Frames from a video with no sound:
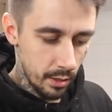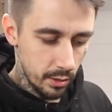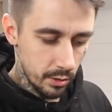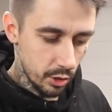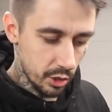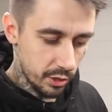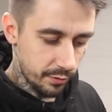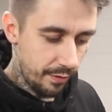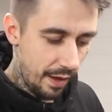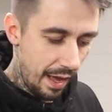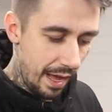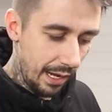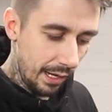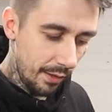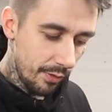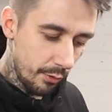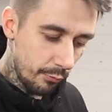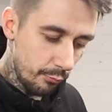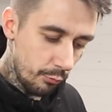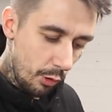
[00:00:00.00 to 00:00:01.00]
Just
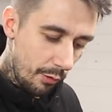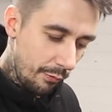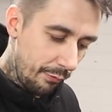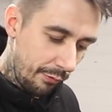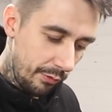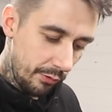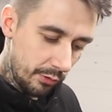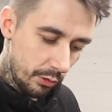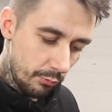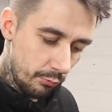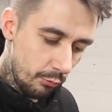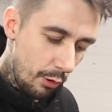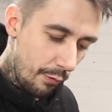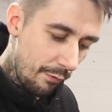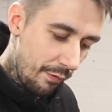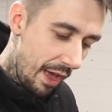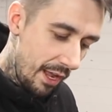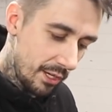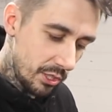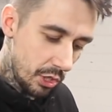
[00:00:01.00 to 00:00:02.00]
filing the
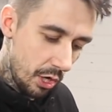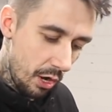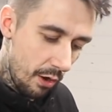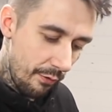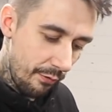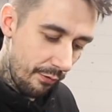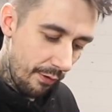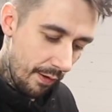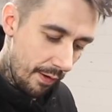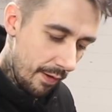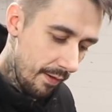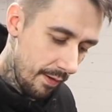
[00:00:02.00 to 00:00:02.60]
rough edge off.